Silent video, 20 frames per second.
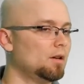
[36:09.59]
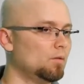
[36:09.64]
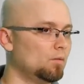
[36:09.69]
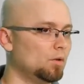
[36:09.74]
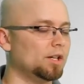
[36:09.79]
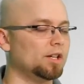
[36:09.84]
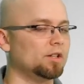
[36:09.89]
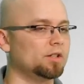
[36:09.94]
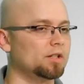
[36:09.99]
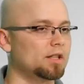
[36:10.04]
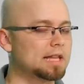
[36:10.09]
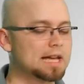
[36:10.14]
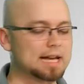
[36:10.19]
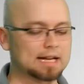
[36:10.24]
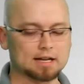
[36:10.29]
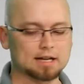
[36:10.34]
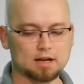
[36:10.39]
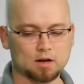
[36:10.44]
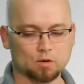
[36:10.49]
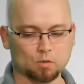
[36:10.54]
Well, here's the
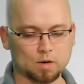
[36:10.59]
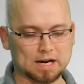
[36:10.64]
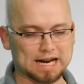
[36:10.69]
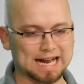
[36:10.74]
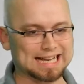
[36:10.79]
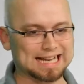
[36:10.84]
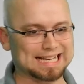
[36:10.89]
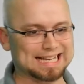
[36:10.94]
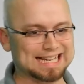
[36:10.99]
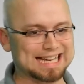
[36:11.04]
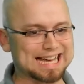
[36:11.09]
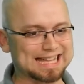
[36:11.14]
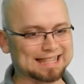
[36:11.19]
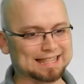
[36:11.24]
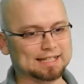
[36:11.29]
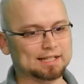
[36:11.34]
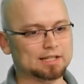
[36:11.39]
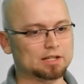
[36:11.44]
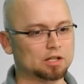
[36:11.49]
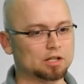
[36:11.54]
thing. When I get
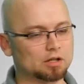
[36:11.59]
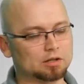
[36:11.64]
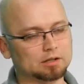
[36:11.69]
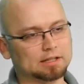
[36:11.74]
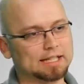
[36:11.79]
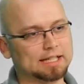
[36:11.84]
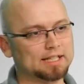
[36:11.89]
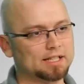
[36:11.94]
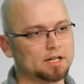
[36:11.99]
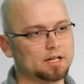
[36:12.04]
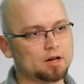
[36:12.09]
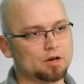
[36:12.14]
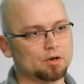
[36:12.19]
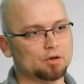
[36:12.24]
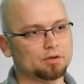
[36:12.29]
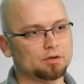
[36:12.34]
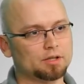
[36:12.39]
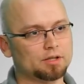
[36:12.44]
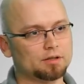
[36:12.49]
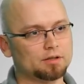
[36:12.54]
this third lien
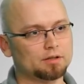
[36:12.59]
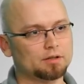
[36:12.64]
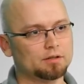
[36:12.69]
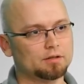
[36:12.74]
note